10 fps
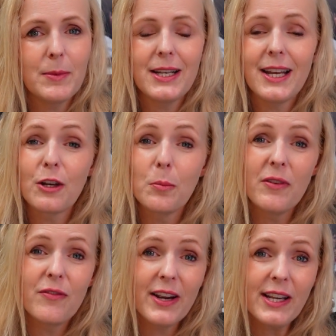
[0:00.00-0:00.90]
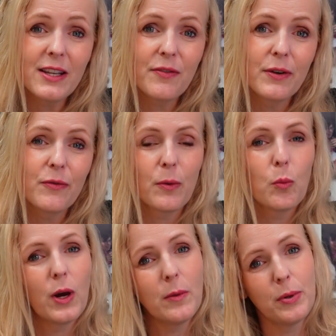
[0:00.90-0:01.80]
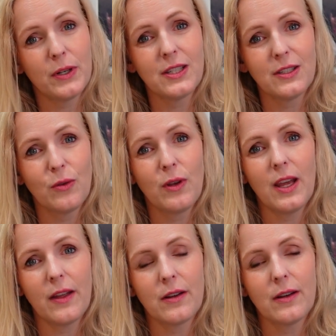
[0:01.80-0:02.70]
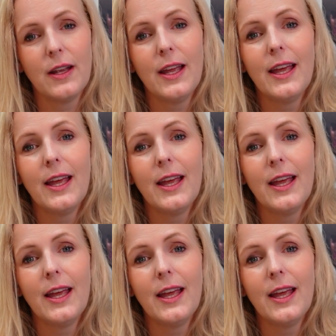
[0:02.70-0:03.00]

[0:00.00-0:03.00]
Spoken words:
And that could be very different from one person to the other.